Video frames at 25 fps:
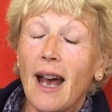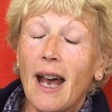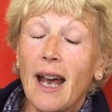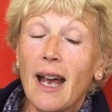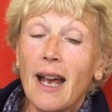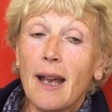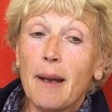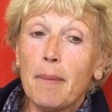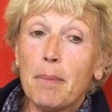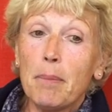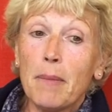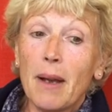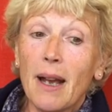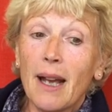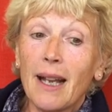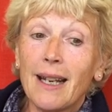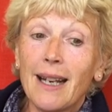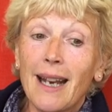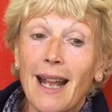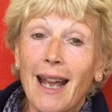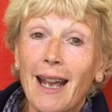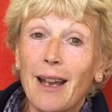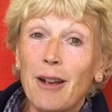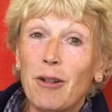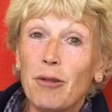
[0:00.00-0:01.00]
Um,
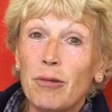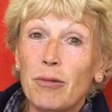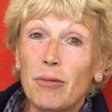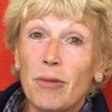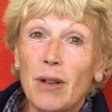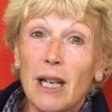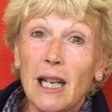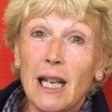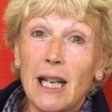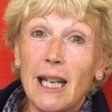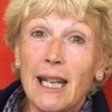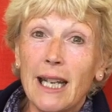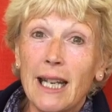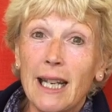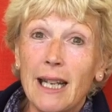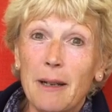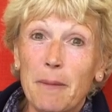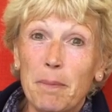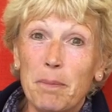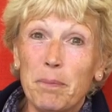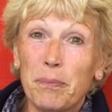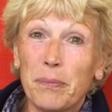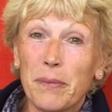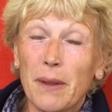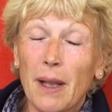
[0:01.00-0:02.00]
and now,
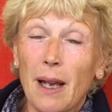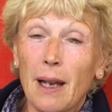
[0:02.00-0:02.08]
really,